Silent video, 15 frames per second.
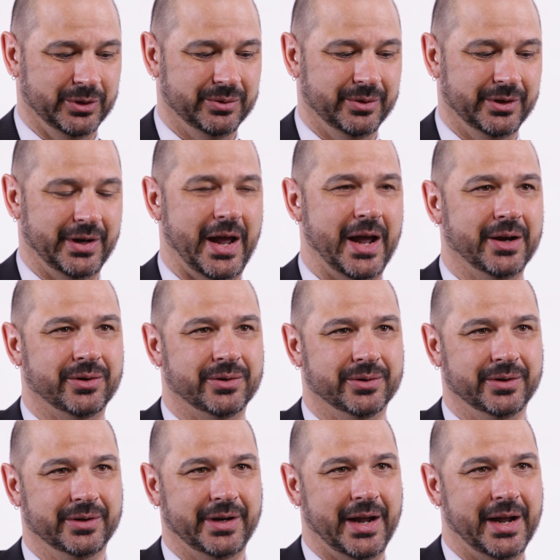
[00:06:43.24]
between actor
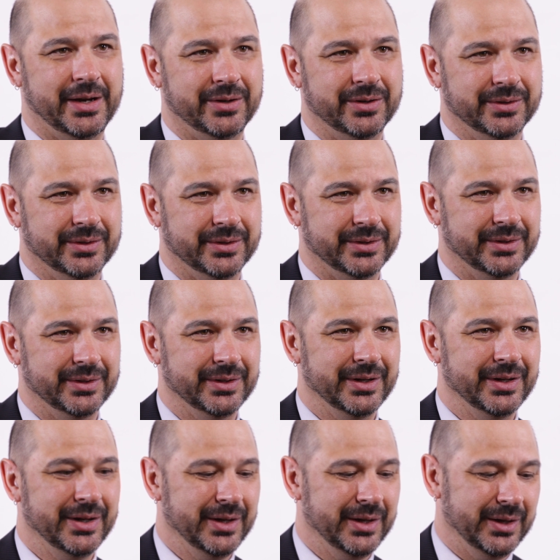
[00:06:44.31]
and actant,
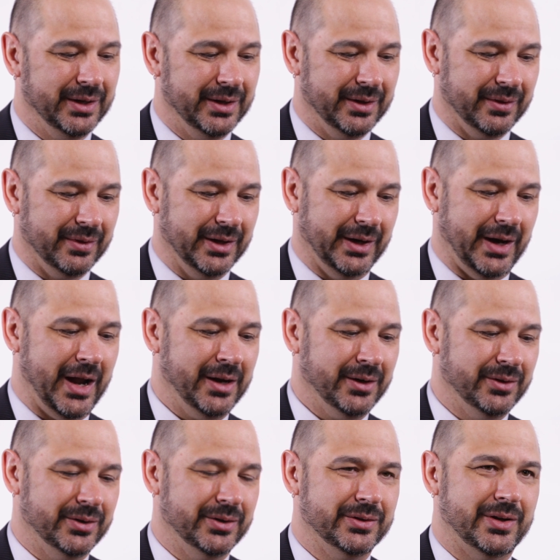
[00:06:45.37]
that
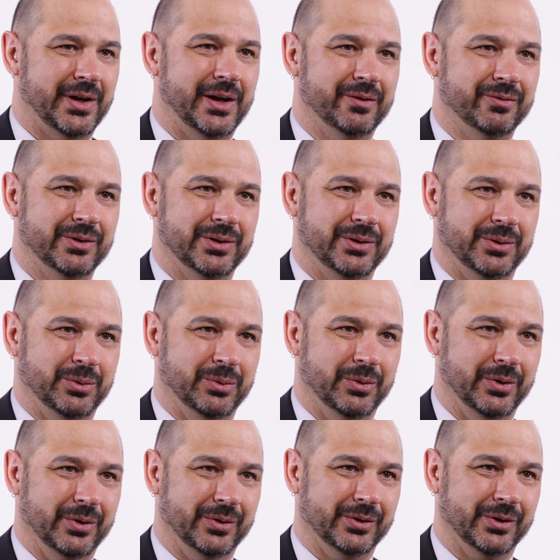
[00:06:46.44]
actors have to
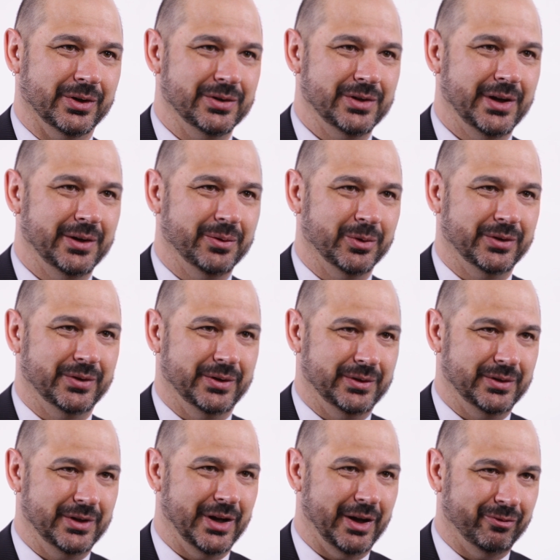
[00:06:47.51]
contend with this
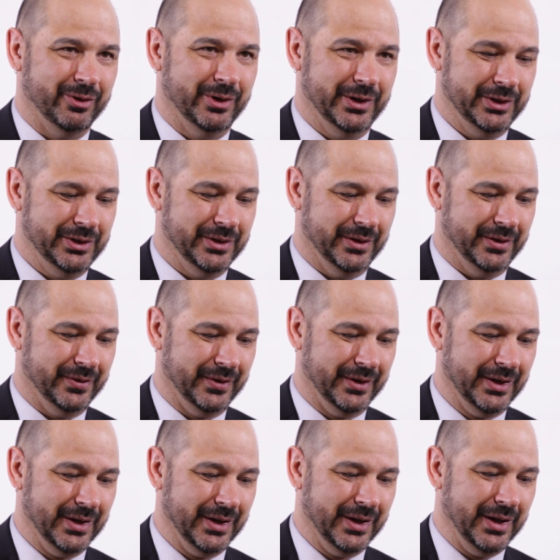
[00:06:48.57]
definition.
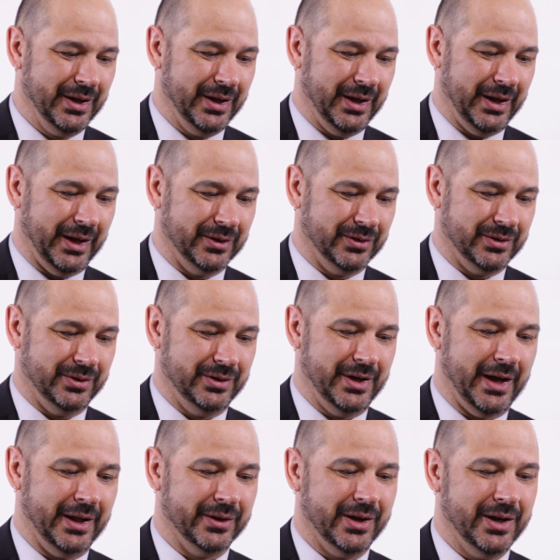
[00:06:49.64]
And so the
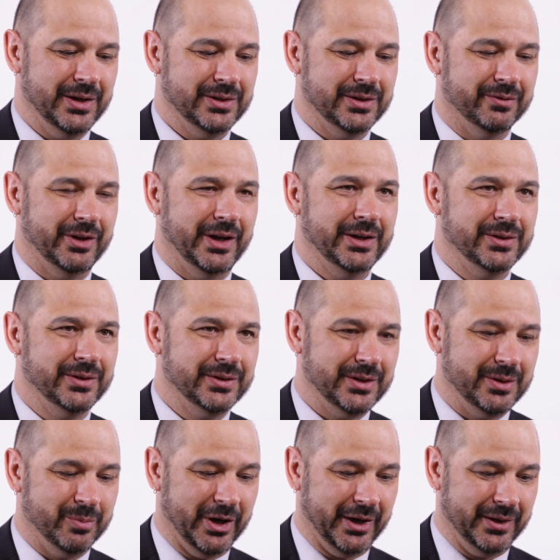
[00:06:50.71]
allocation of agency
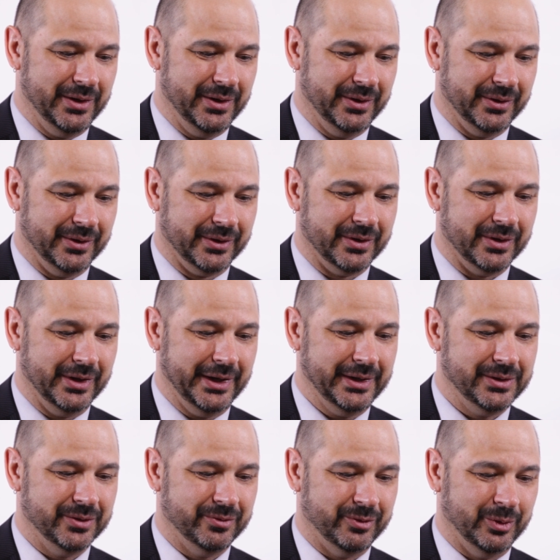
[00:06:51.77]
by the
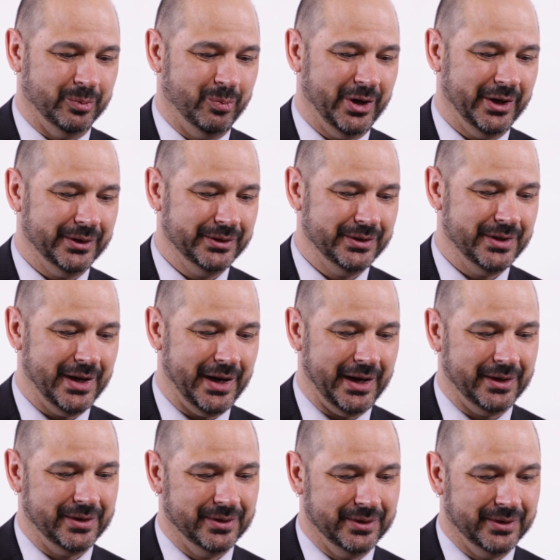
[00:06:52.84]
collective impels the
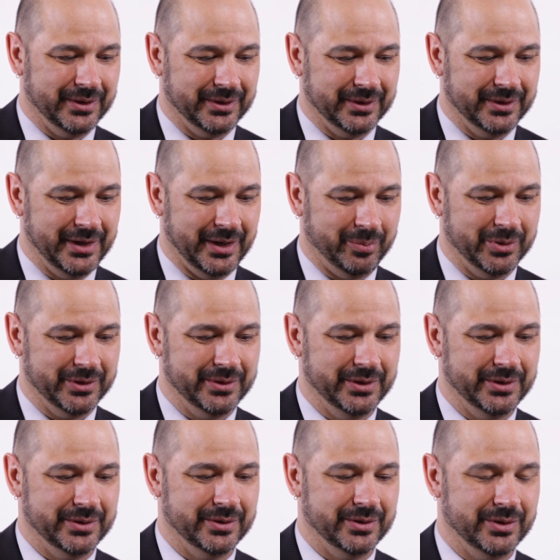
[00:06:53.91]
actant in that
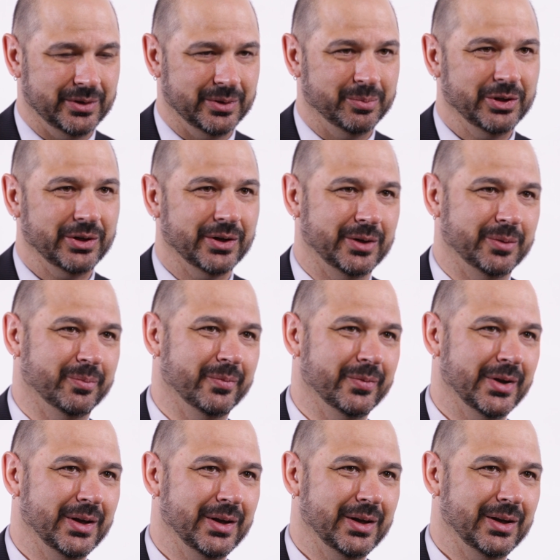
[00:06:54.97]
position to become
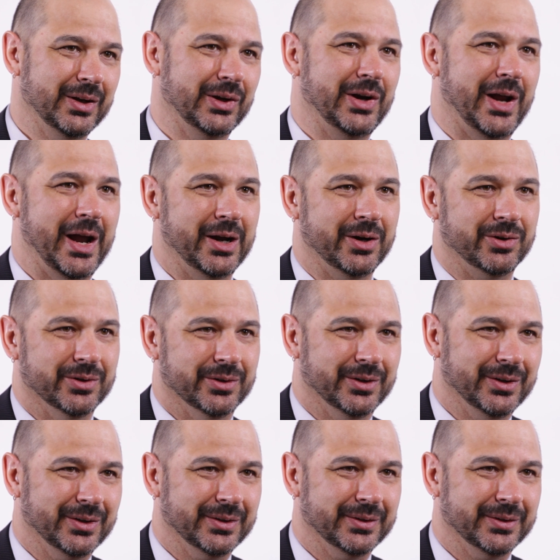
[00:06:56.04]
an actor,